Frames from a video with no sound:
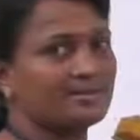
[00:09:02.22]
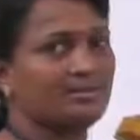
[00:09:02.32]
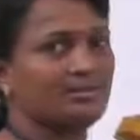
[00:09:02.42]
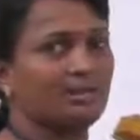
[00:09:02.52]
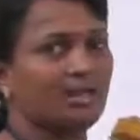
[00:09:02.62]
is
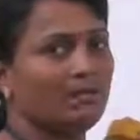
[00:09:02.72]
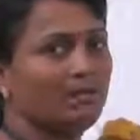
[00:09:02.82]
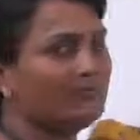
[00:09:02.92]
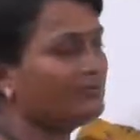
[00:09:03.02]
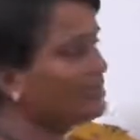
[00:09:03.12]
the
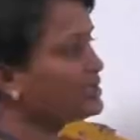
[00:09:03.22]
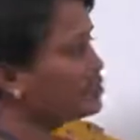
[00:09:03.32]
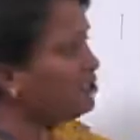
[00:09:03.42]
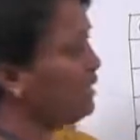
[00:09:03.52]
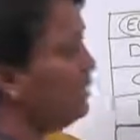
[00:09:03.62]
element
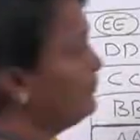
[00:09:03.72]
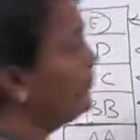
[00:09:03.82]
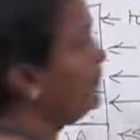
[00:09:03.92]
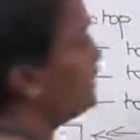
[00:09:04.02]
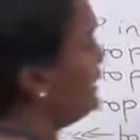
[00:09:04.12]
first to be
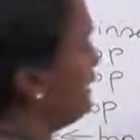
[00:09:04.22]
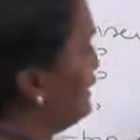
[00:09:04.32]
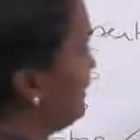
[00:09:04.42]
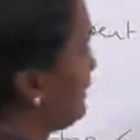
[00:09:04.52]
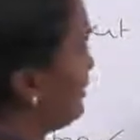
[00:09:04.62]

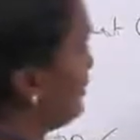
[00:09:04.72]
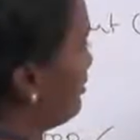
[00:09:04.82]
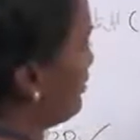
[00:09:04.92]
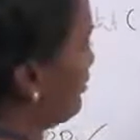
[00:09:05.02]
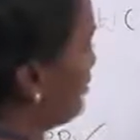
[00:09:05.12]
deleted.